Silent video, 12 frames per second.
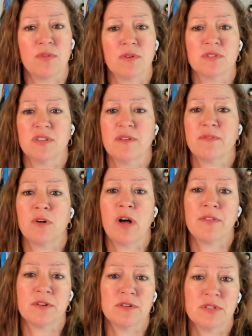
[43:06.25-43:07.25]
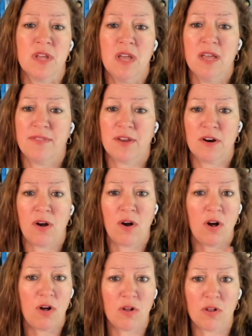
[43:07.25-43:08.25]
There's several others that are
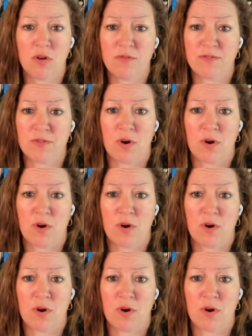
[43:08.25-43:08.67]
all